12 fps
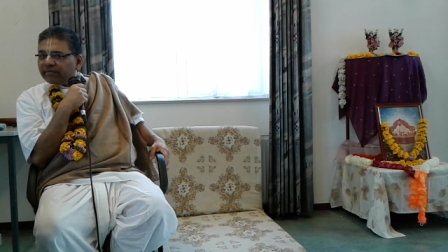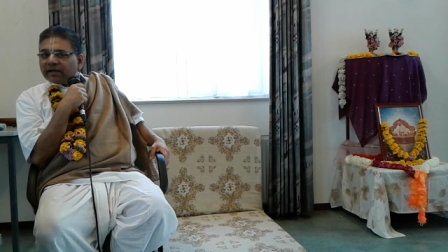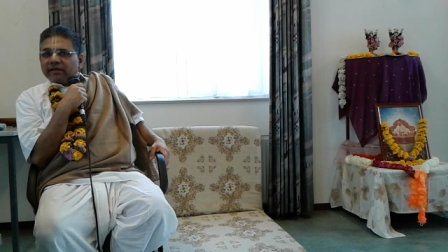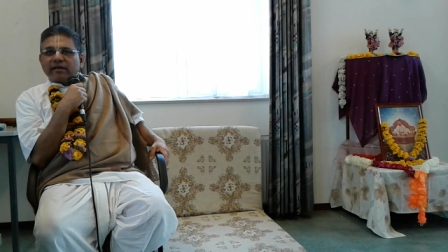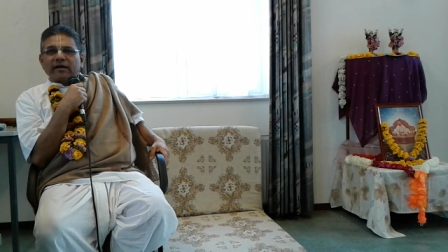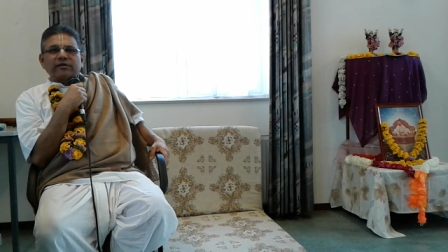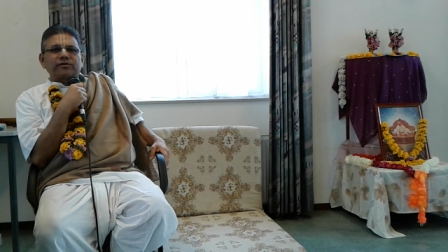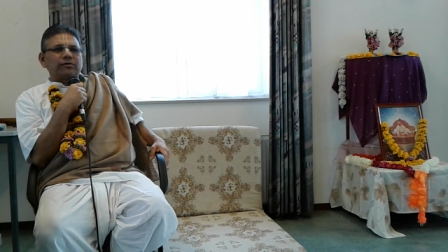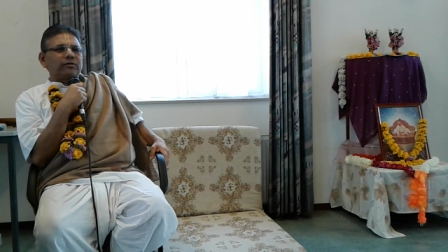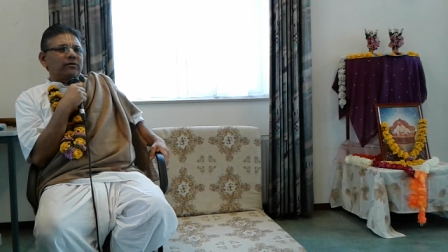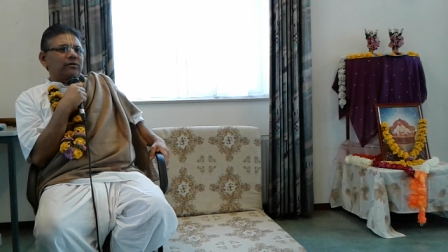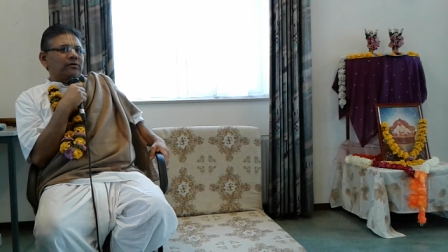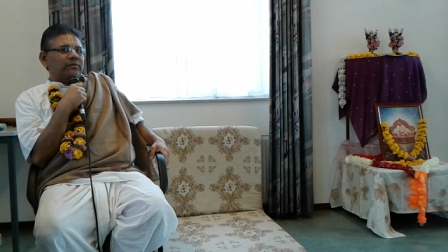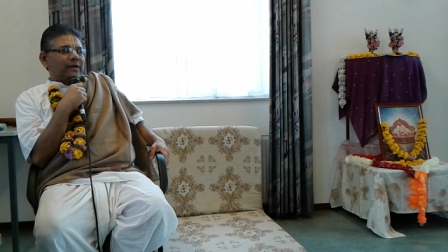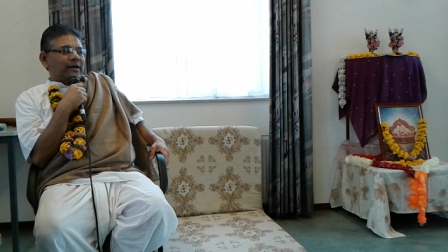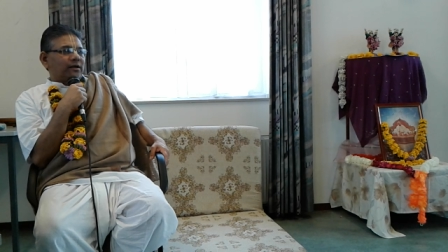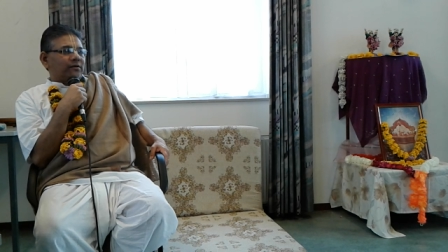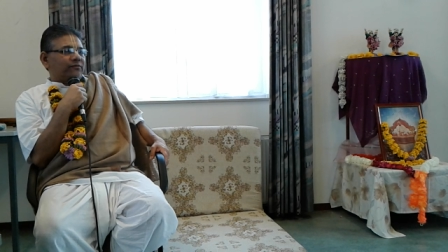and there are so
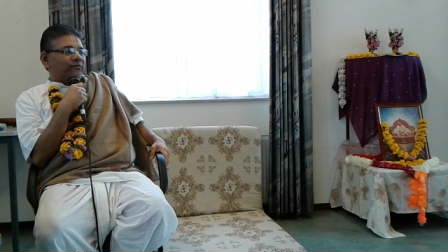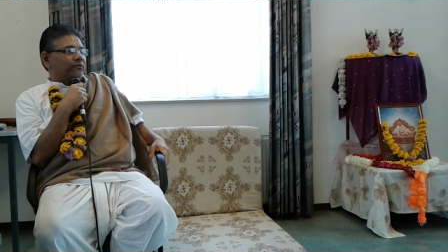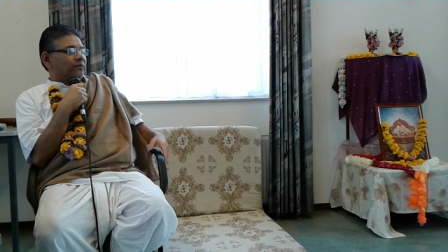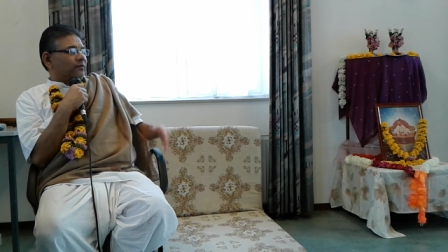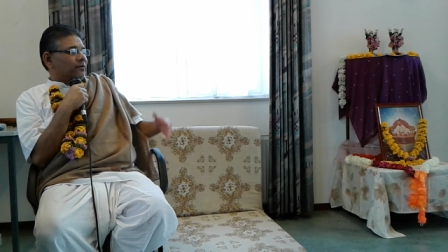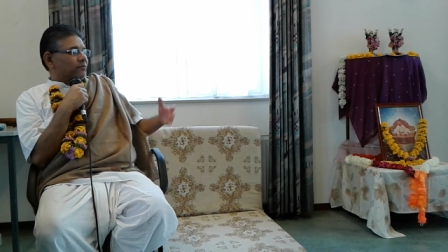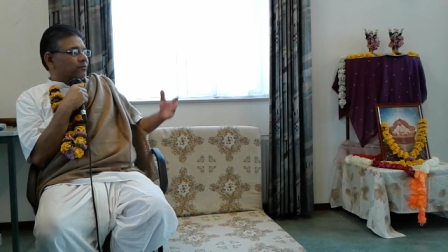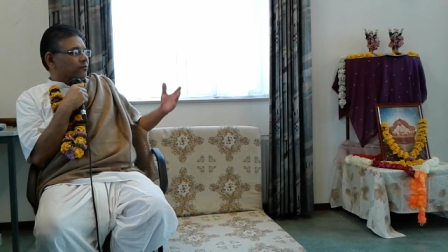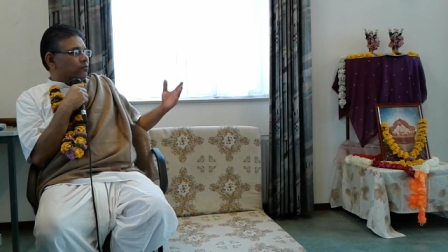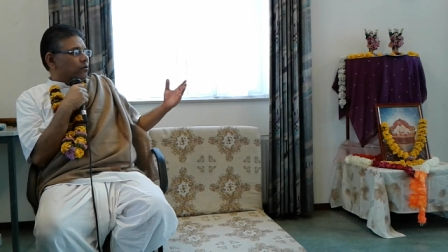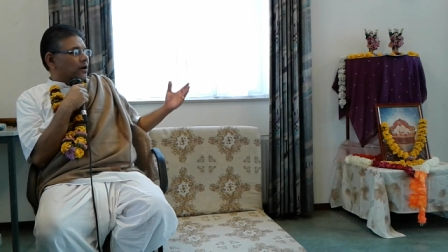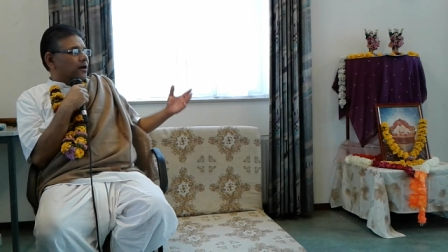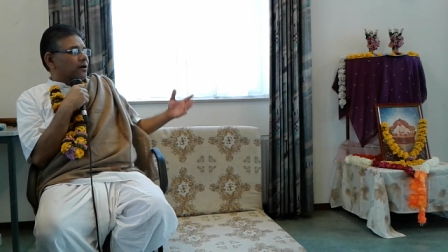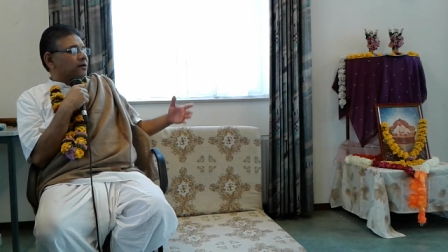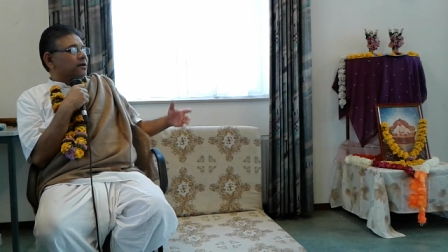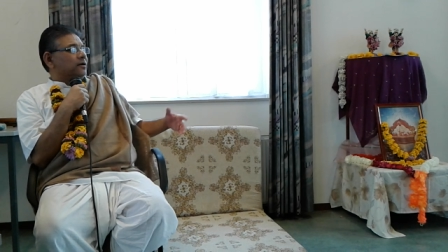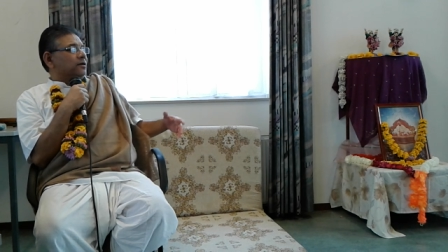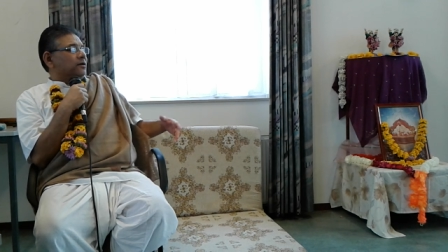many who
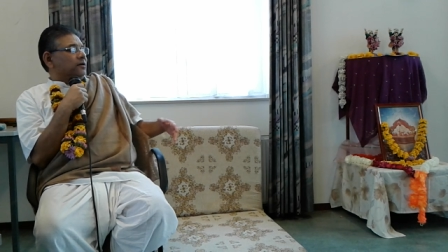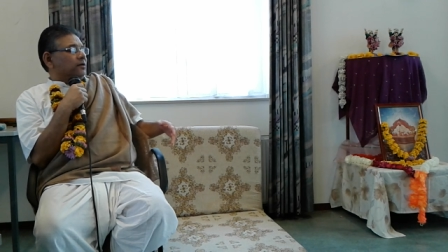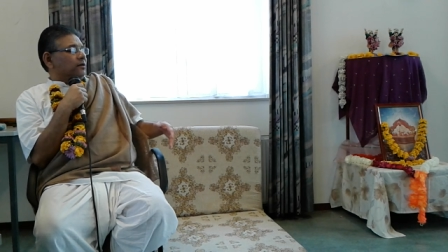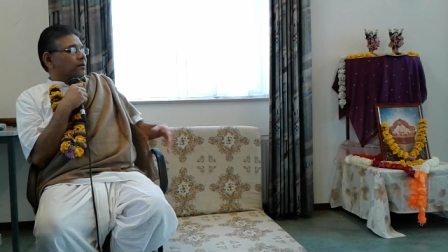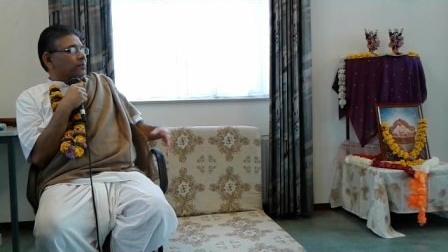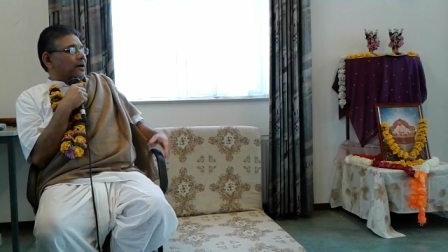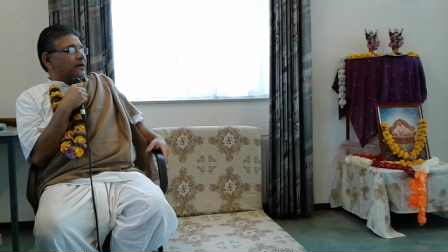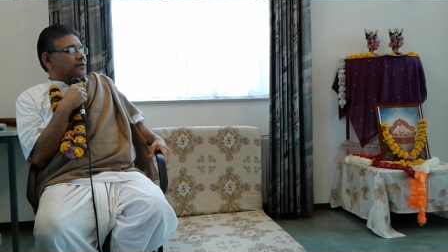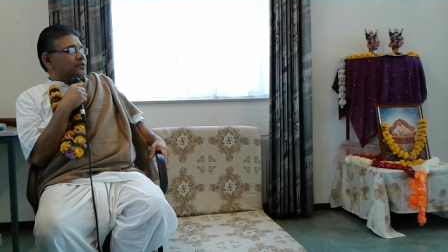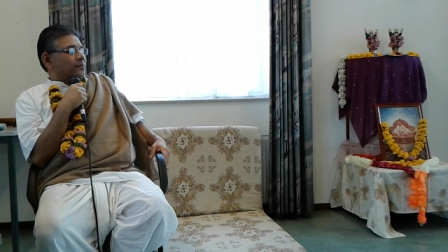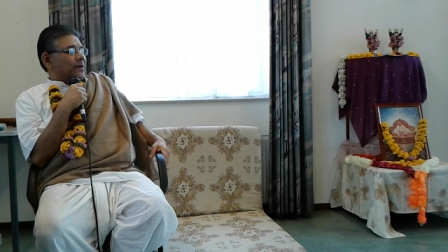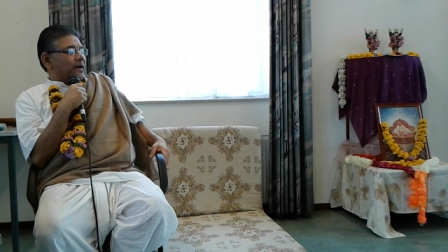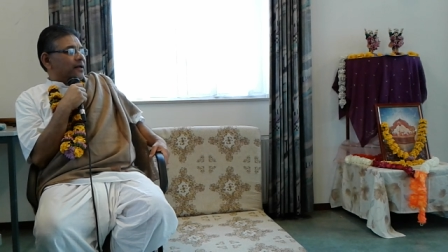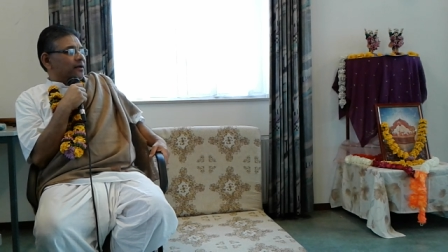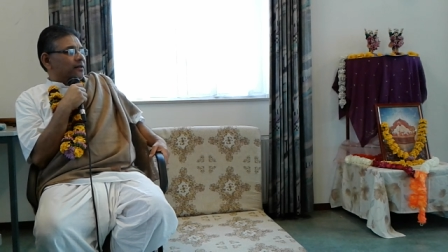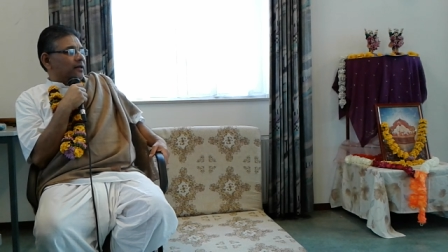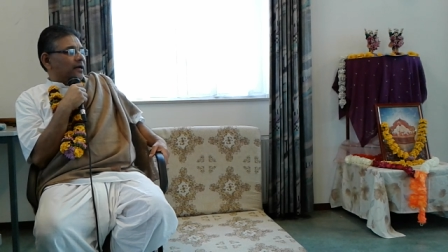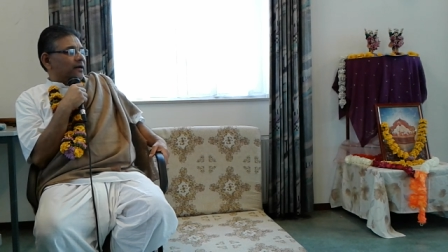are participating
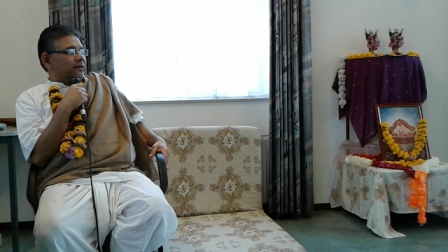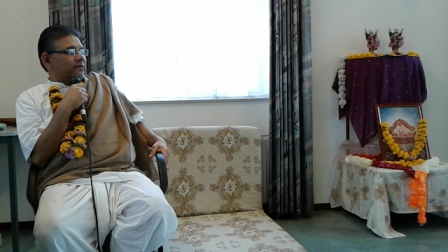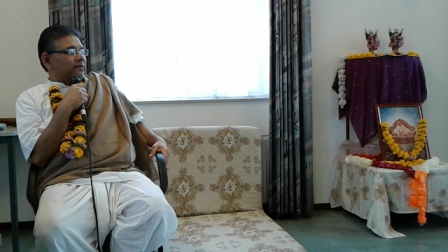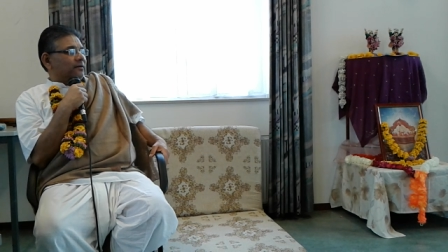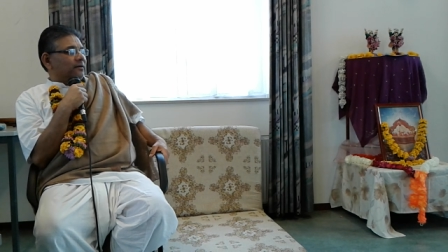in that.